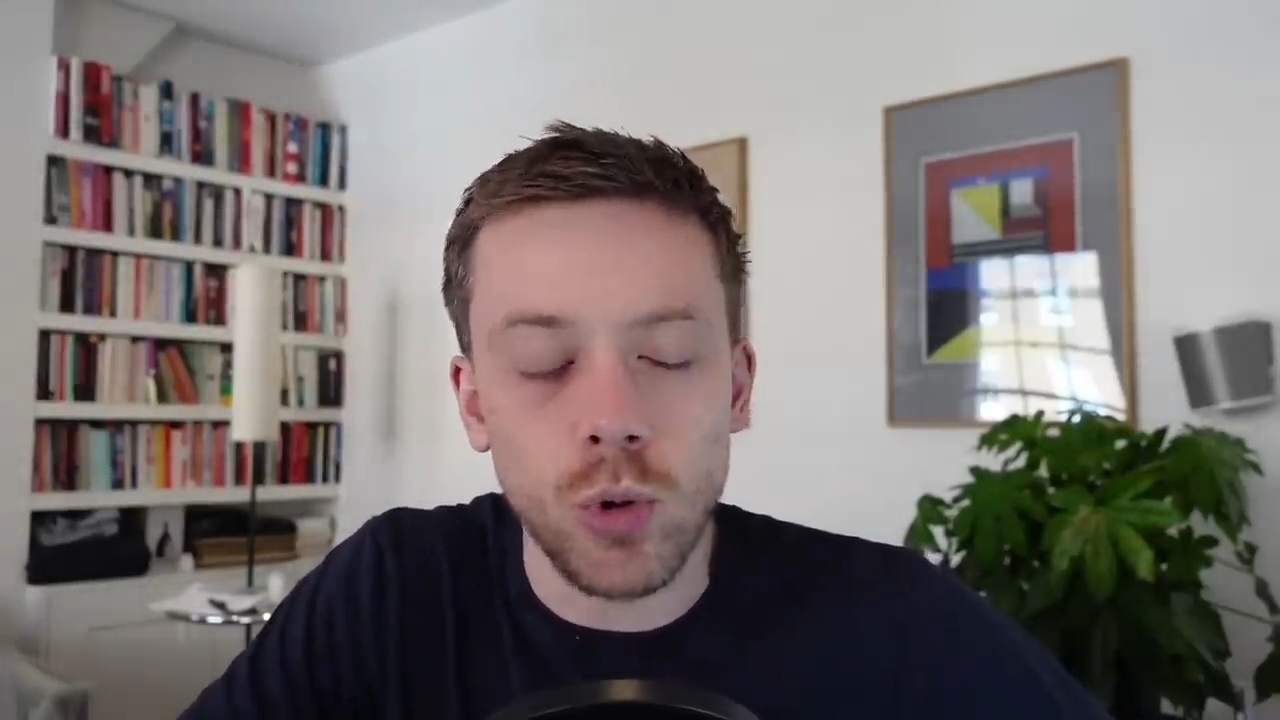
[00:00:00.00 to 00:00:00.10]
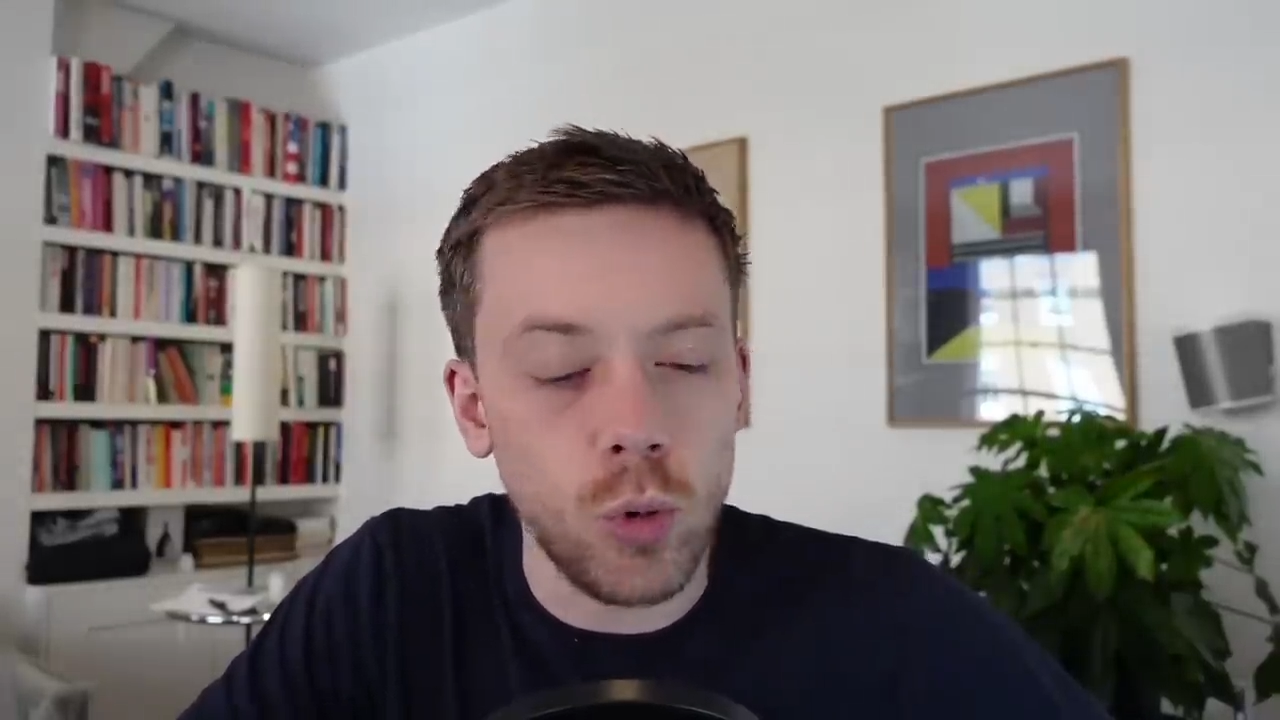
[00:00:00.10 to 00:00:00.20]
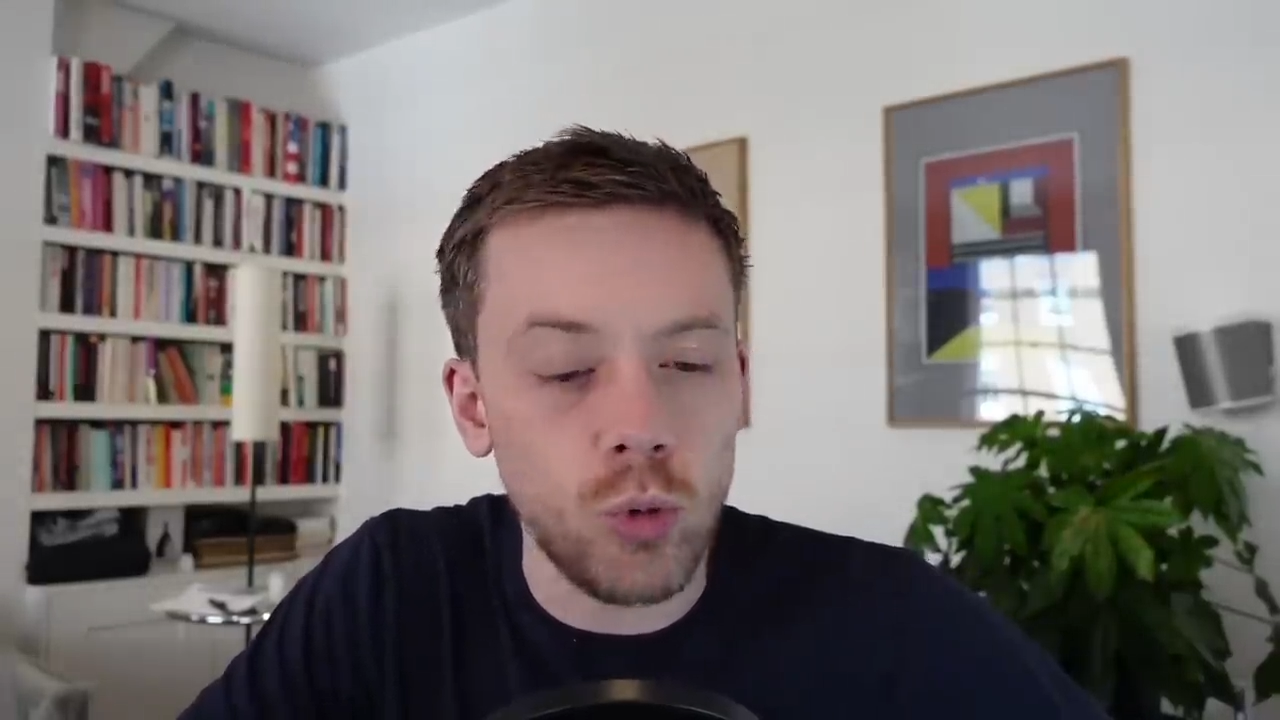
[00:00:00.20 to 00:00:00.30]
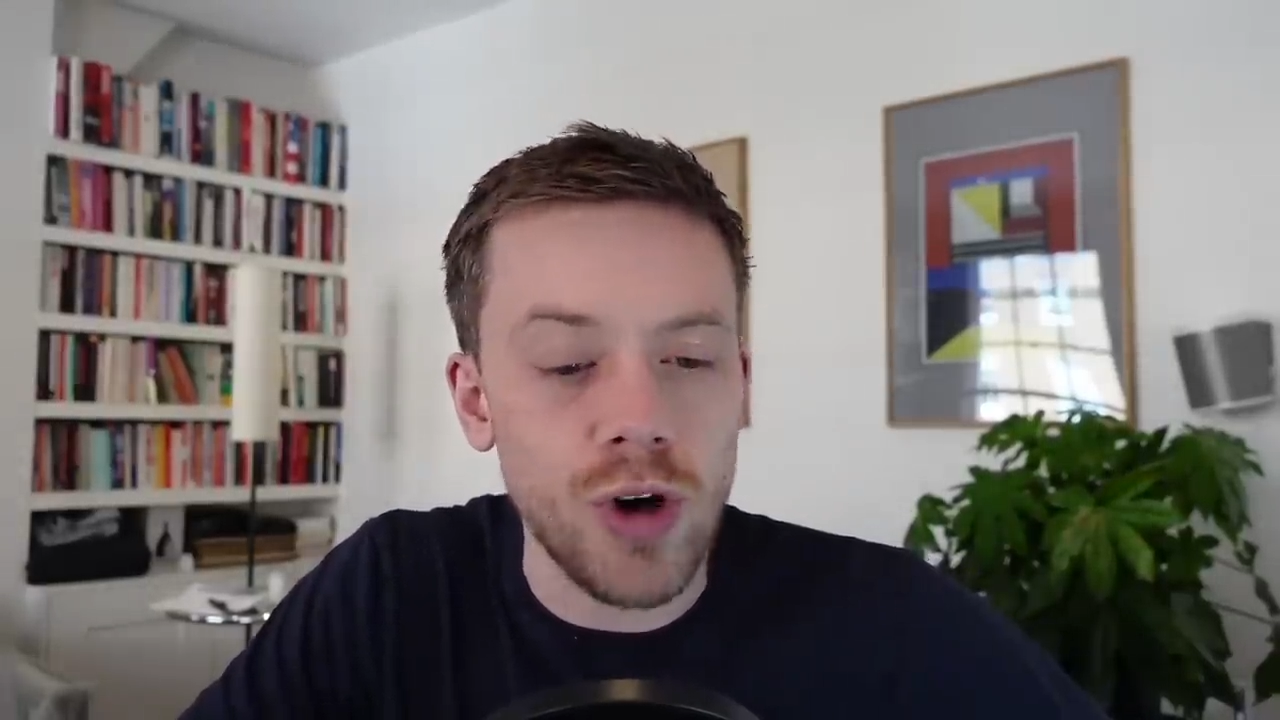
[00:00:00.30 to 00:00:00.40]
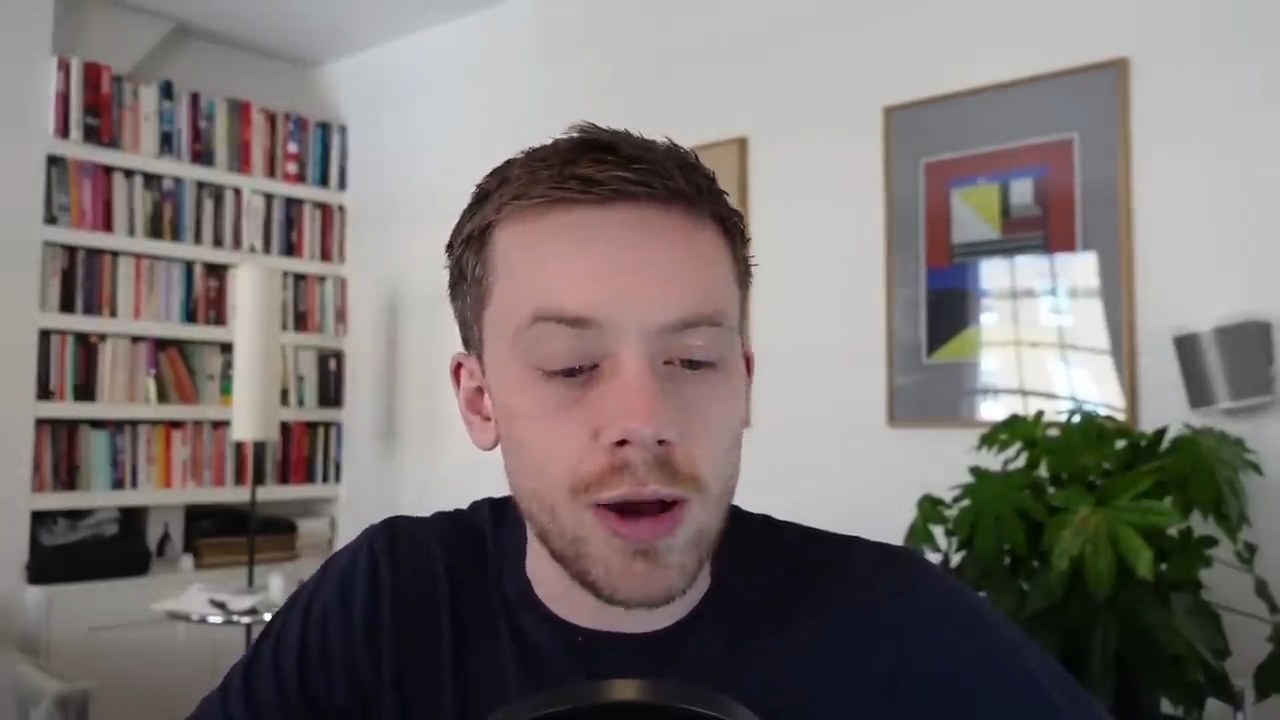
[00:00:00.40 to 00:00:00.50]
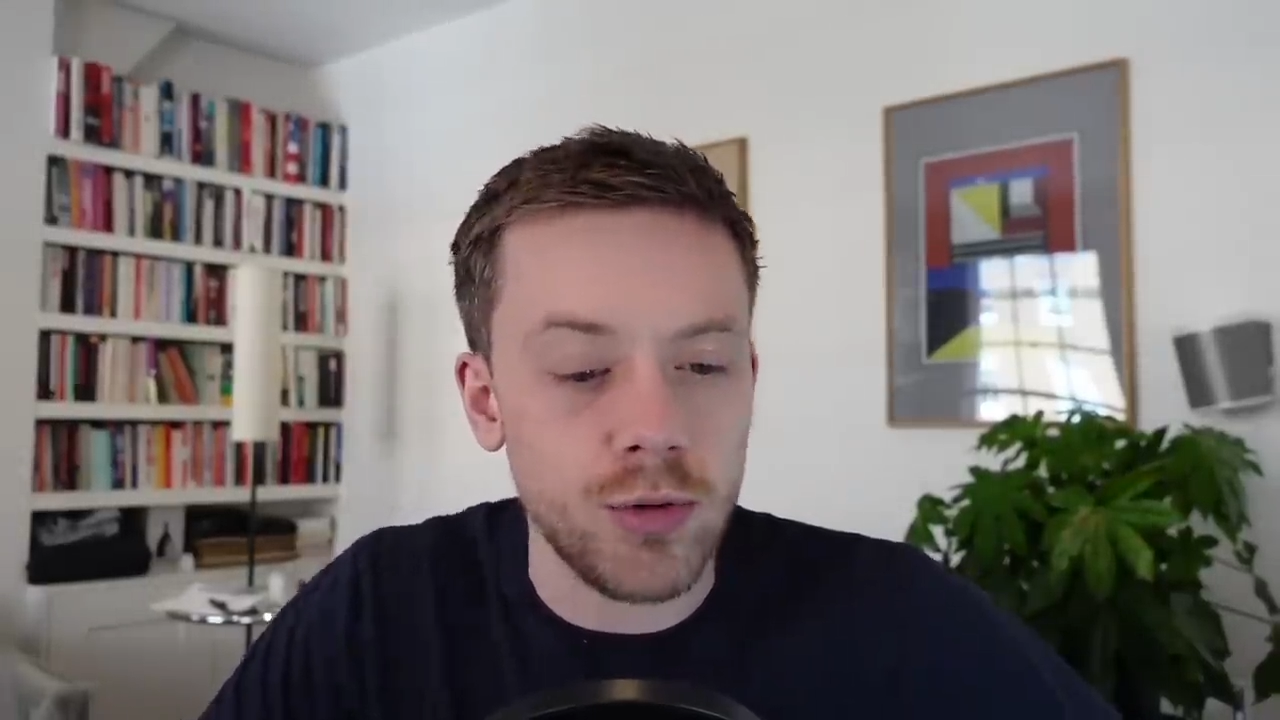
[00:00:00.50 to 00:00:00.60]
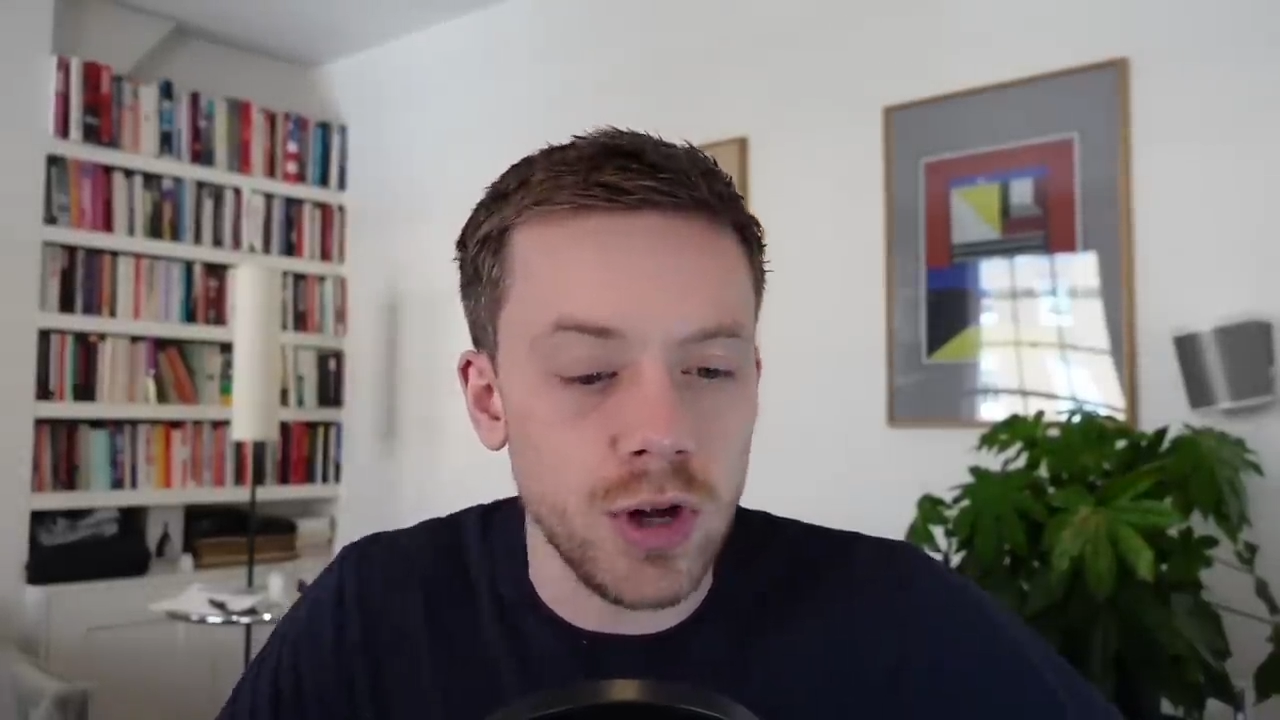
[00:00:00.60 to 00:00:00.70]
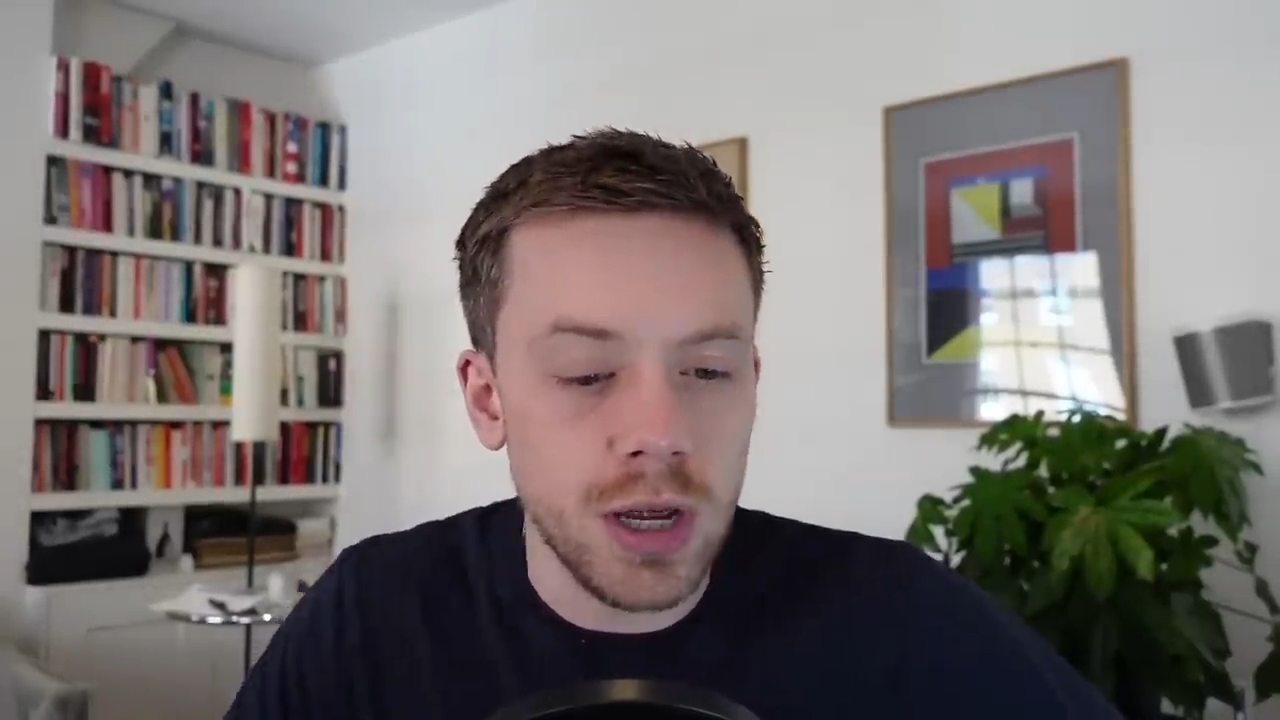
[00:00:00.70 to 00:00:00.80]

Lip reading: all-round